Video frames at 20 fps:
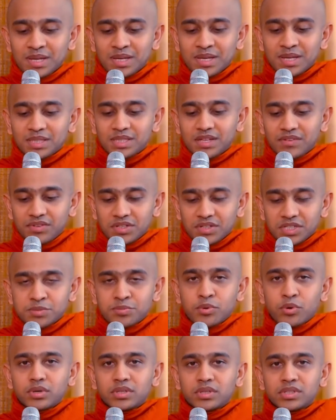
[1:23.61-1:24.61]
The first
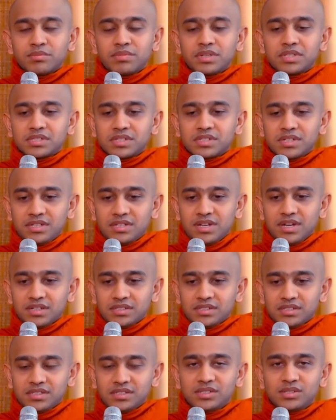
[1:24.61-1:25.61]
program is
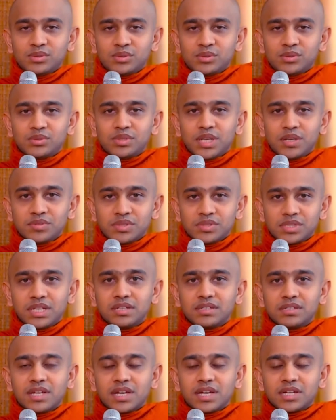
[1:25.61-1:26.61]
conducted to New
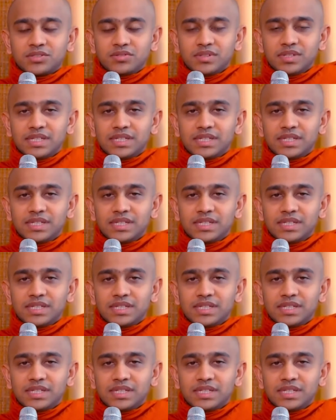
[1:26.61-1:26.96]
Zealand actually.